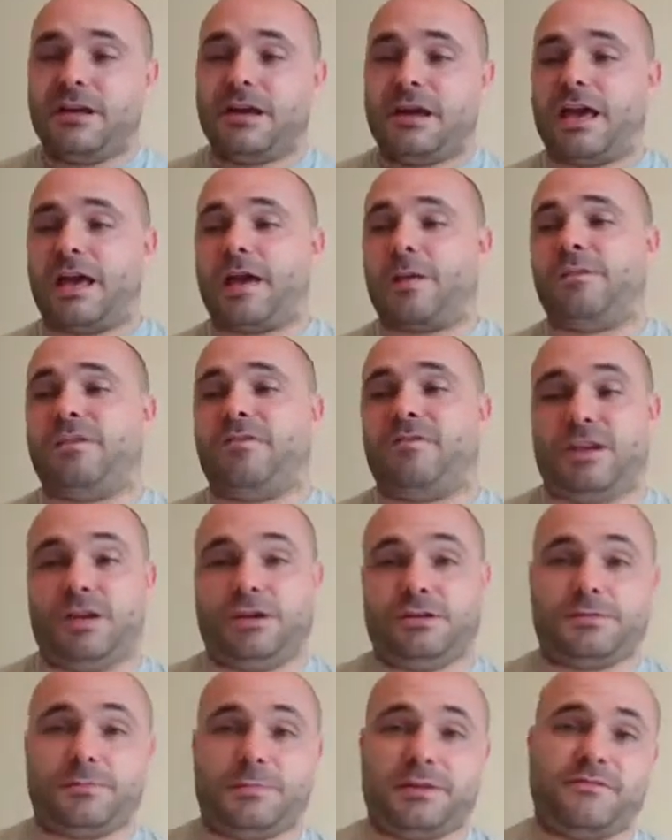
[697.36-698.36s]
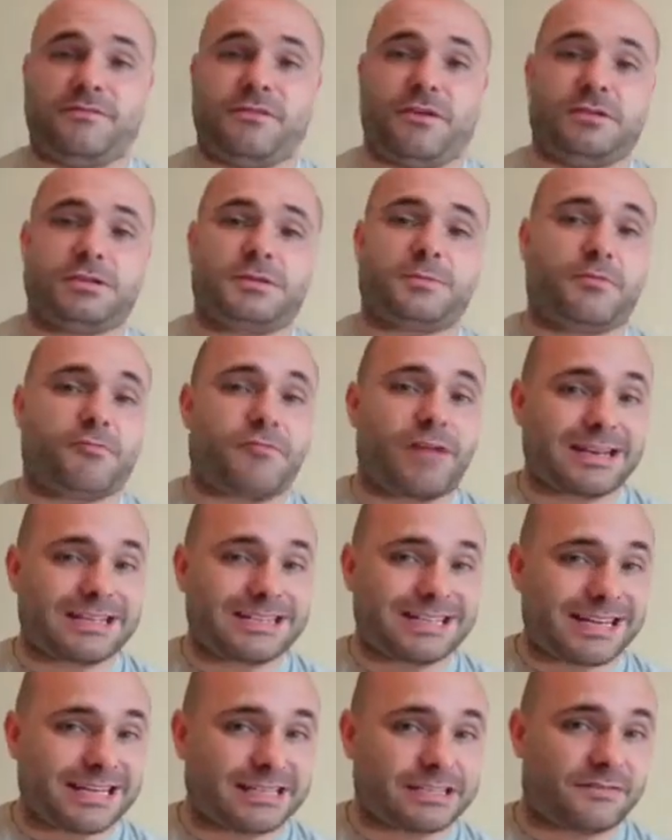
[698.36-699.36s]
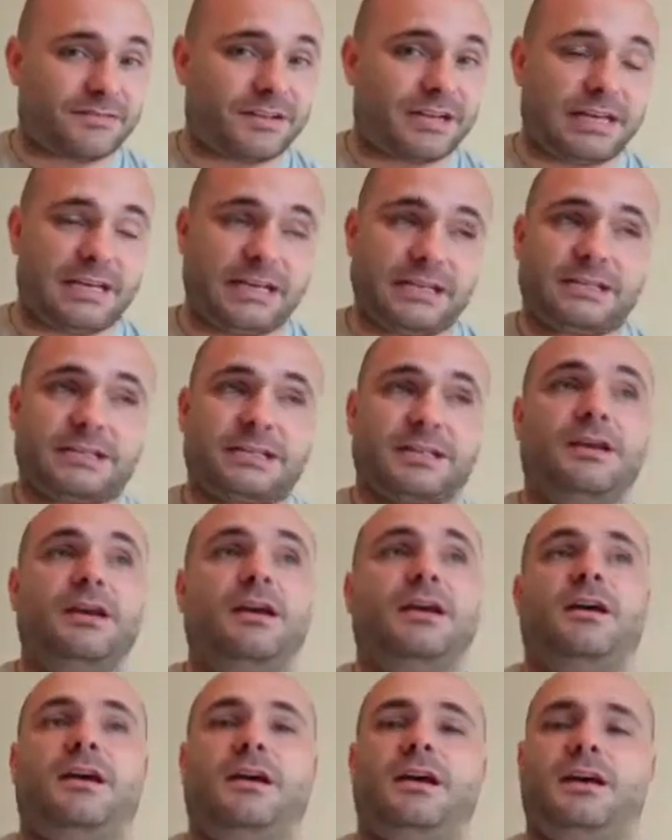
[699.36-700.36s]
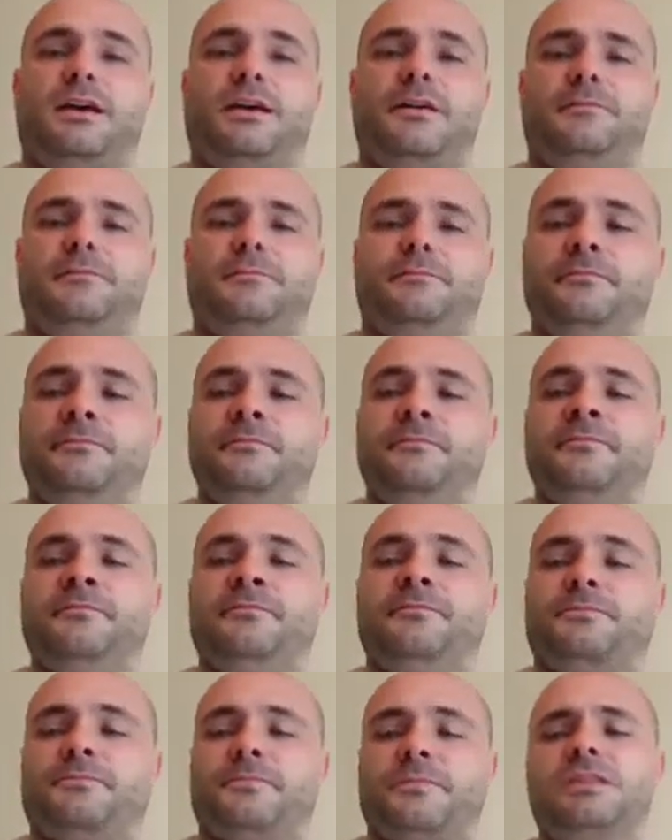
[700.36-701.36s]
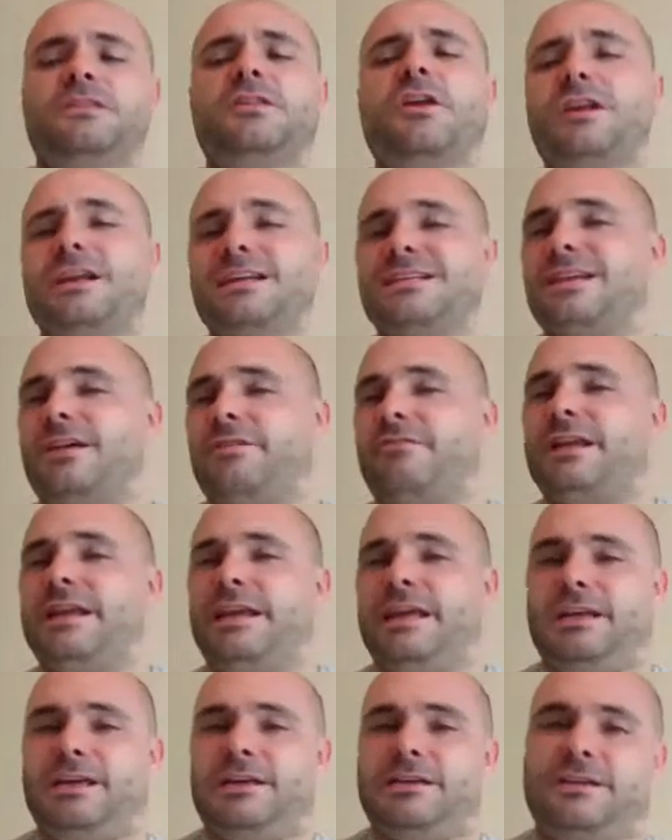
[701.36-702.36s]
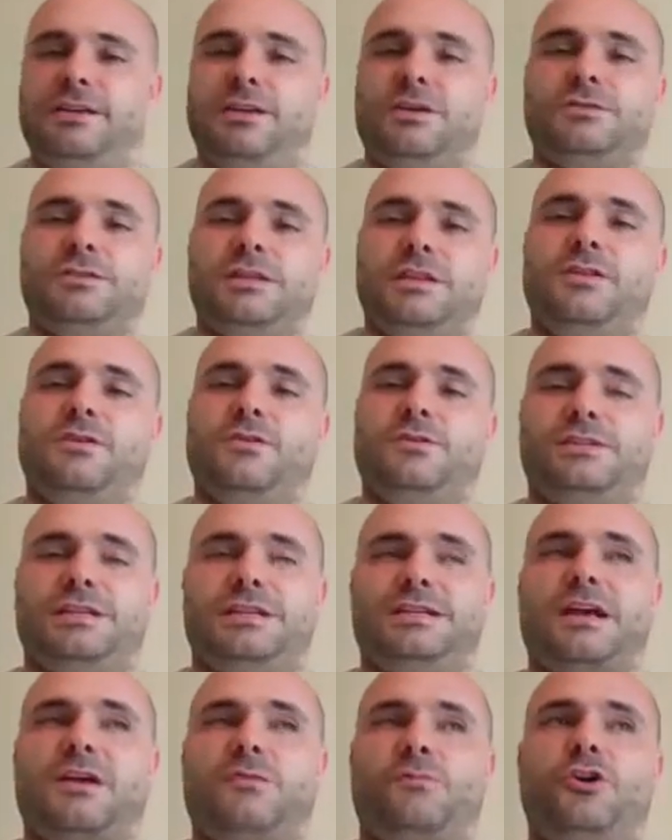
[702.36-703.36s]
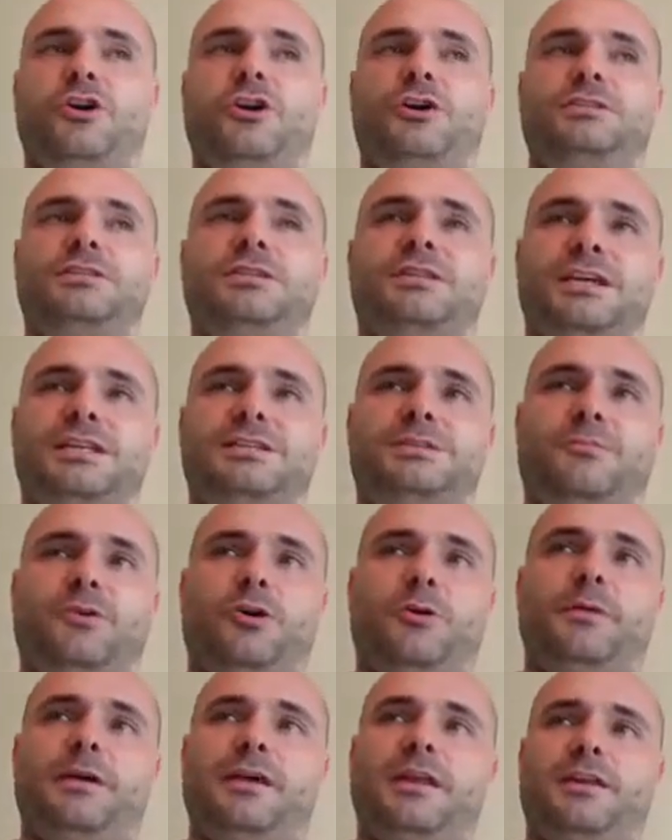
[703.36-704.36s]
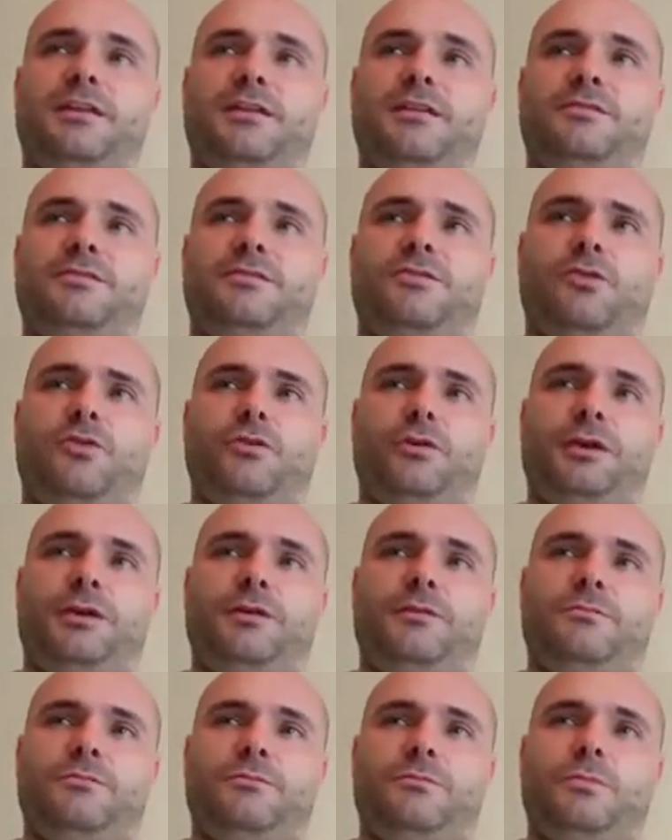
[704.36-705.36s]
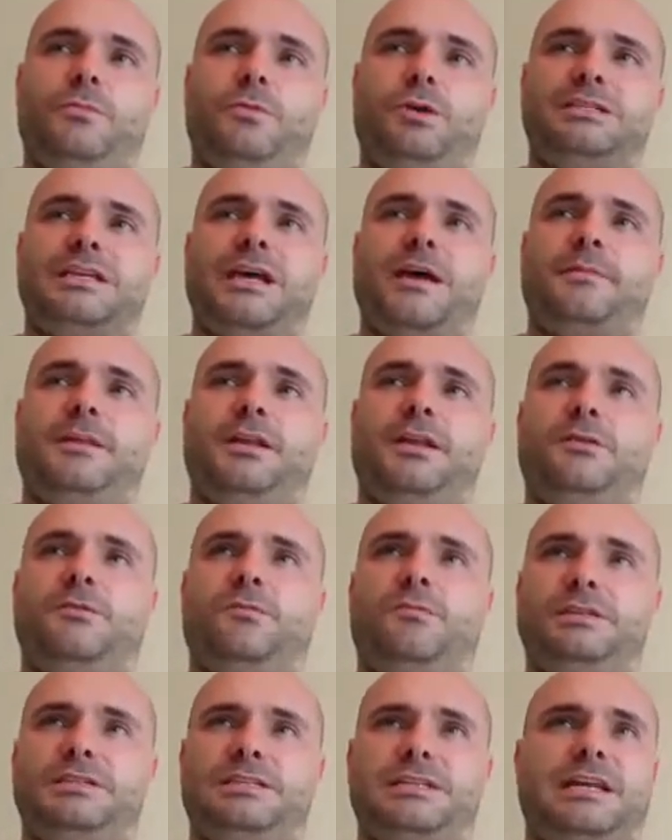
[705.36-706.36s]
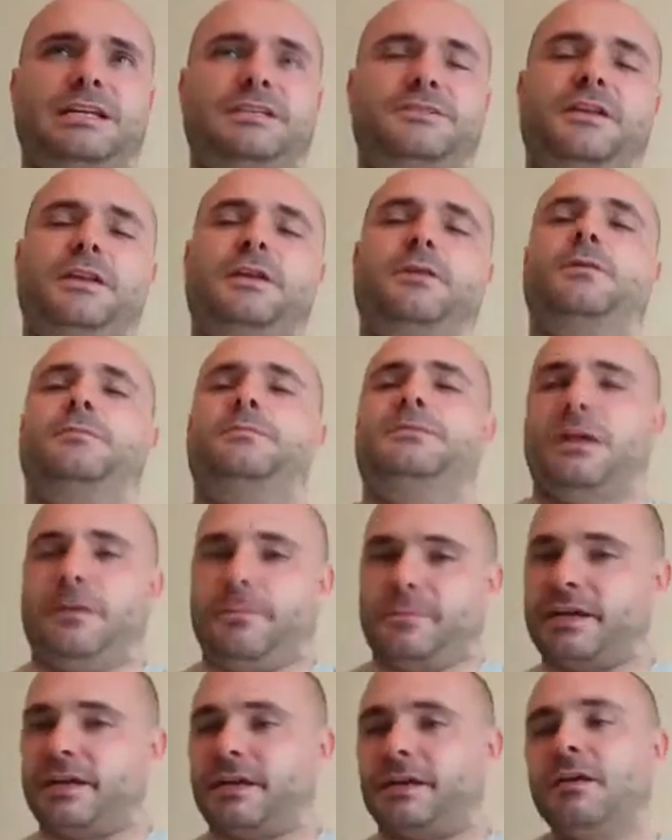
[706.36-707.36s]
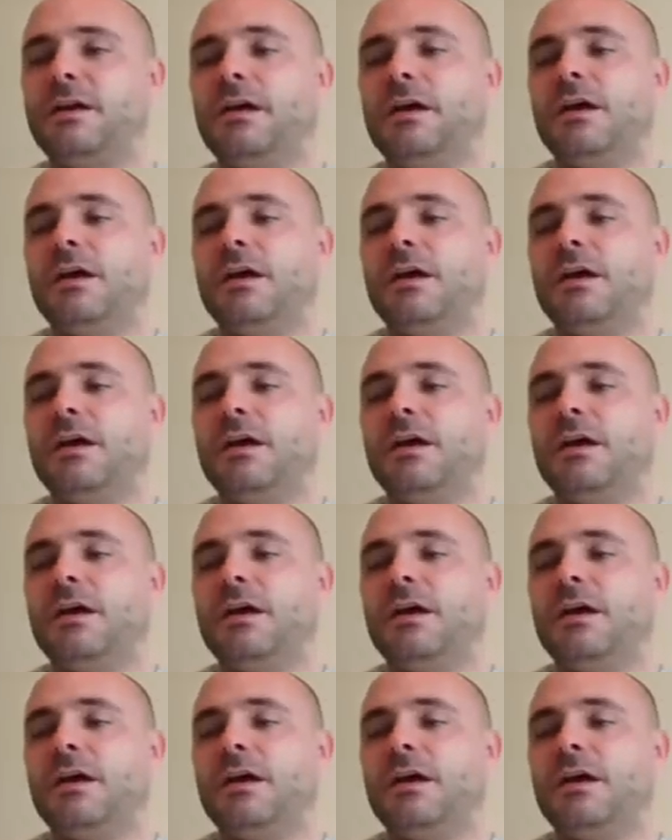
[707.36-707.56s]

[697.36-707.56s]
Your videos have been very sporadic as of late. Not necessarily using those exact words. It's more been, "Hoi, what's happening? When's the next video up?" type thing.